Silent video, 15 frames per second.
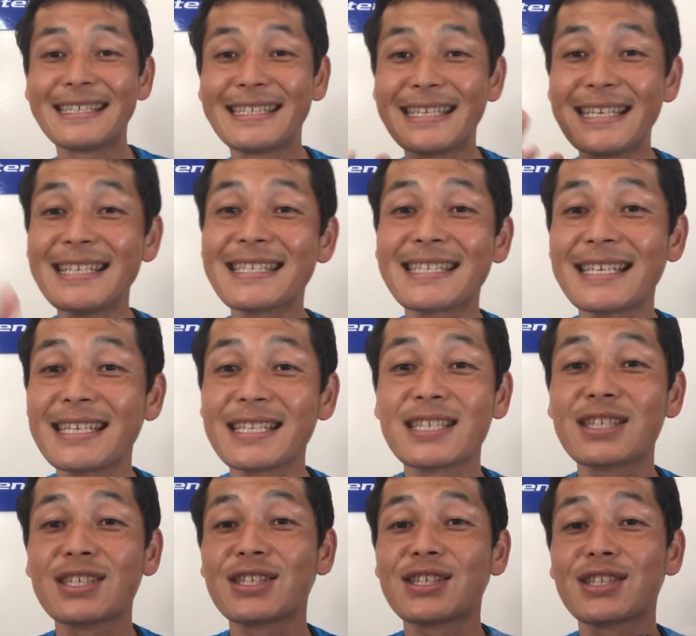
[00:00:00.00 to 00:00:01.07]
This is
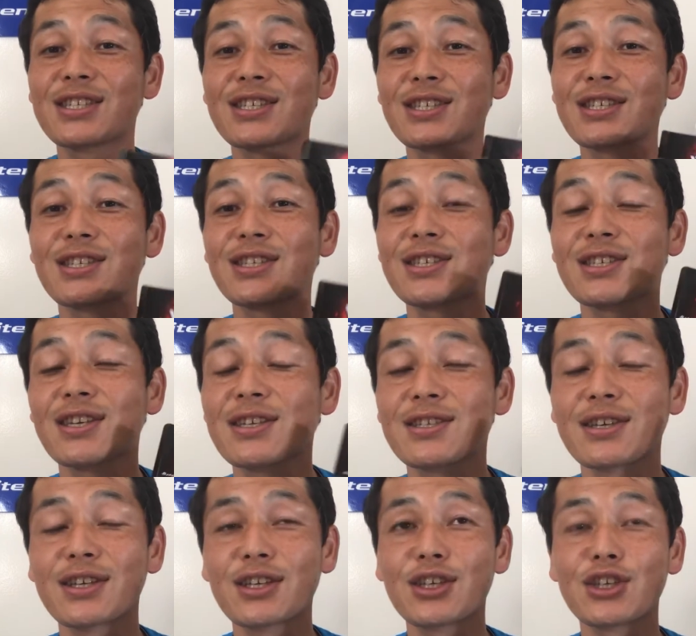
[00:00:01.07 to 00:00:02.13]
such
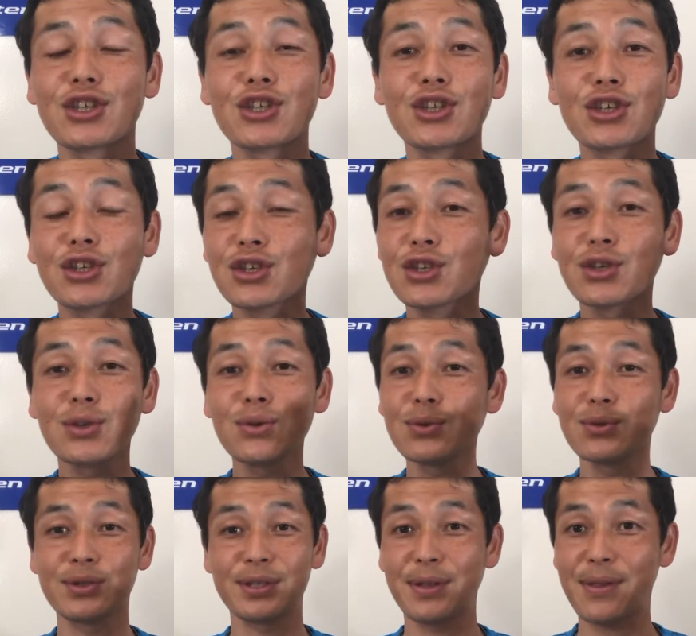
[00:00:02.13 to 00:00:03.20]
a
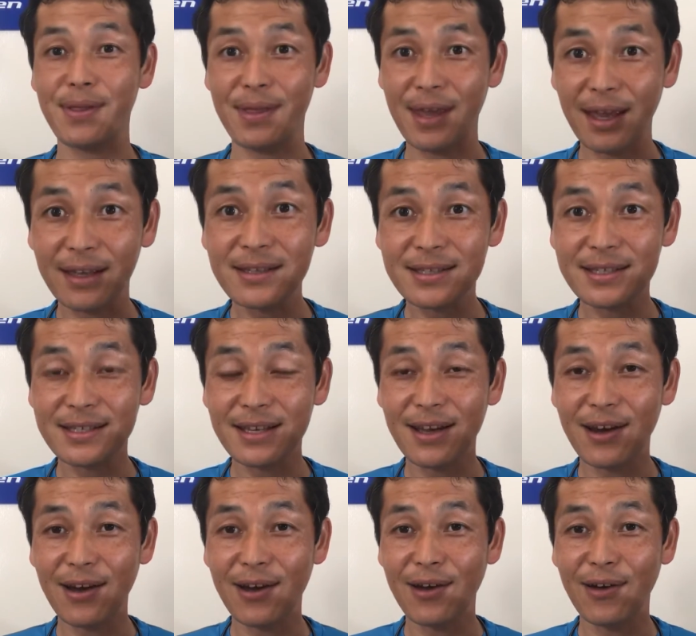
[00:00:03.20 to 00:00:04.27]
huge things
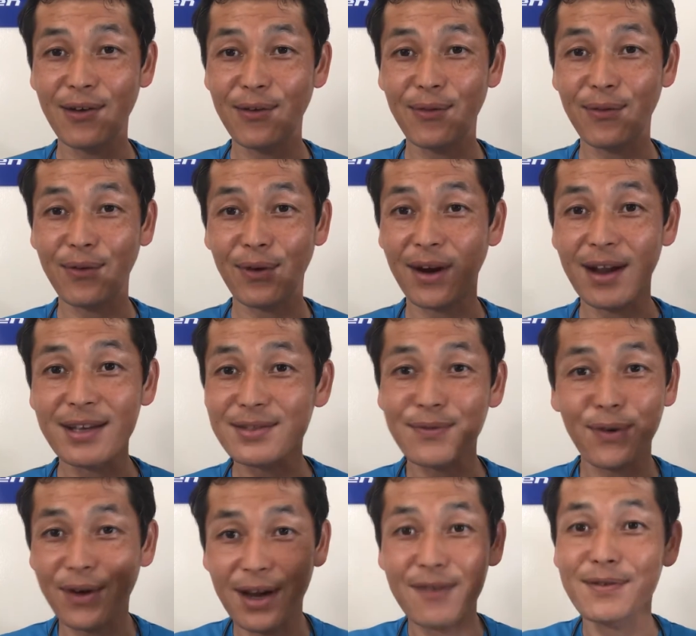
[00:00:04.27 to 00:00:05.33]
for us,
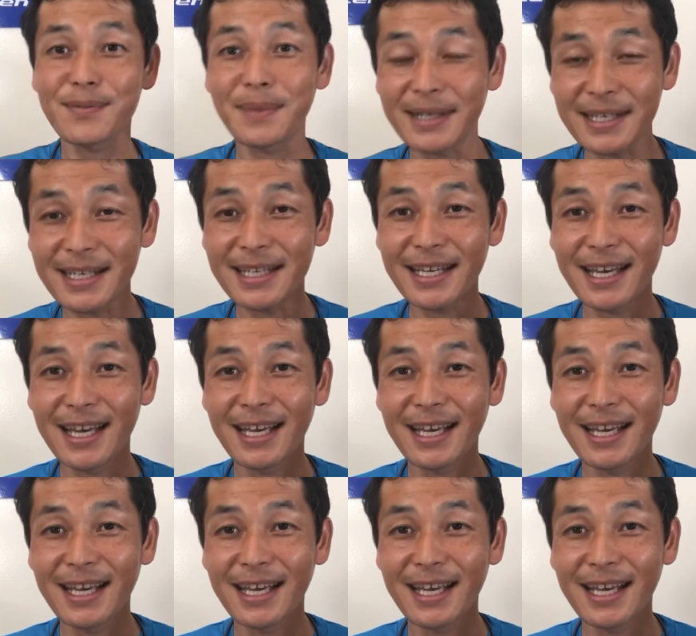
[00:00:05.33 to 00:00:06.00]
for everybody.